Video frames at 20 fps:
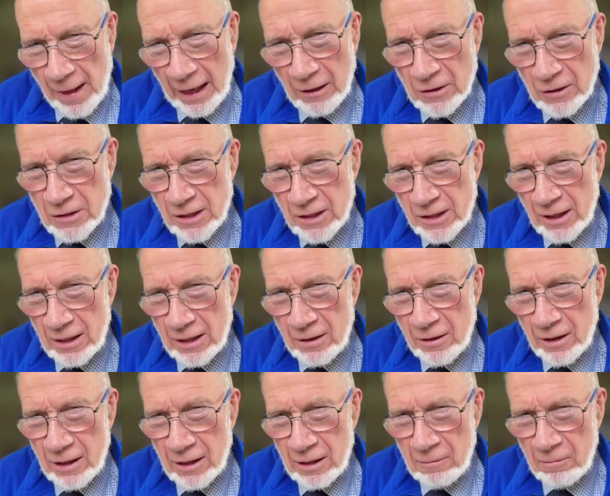
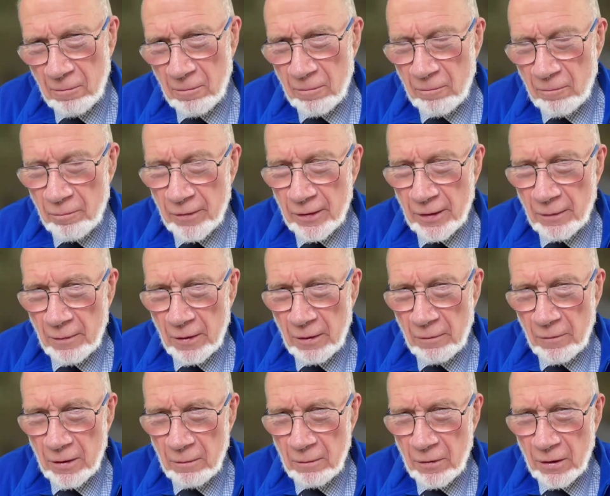outside the
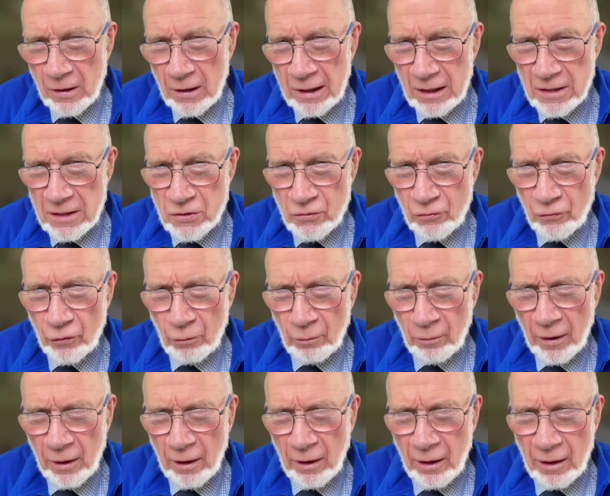
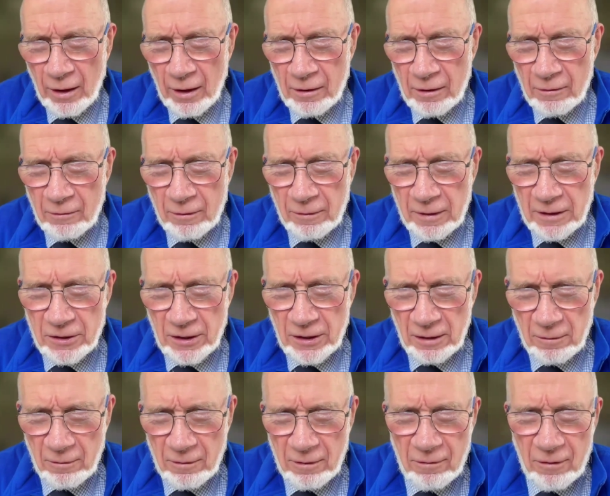classroom, which